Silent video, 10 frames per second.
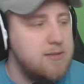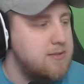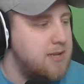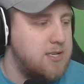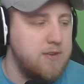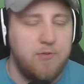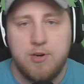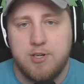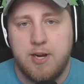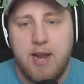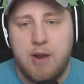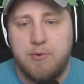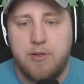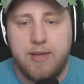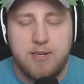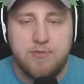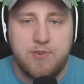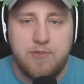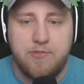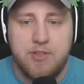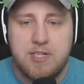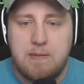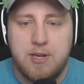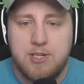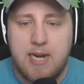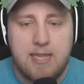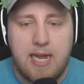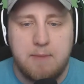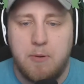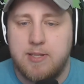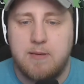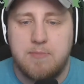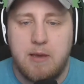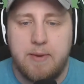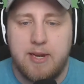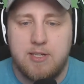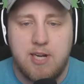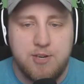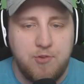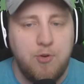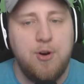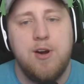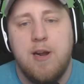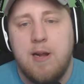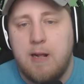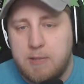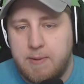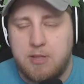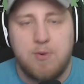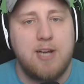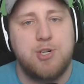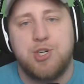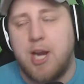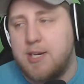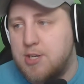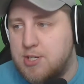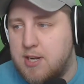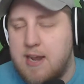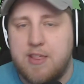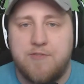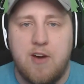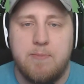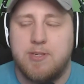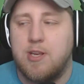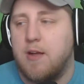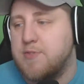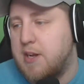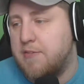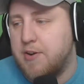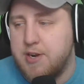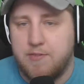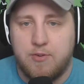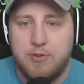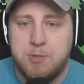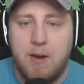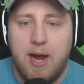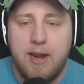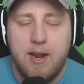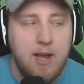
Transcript: it's unfortunate. It really is for this team that just had a lot of momentum coming into stage 4. They make the roster changes, and now they find themselves in a very difficult spot.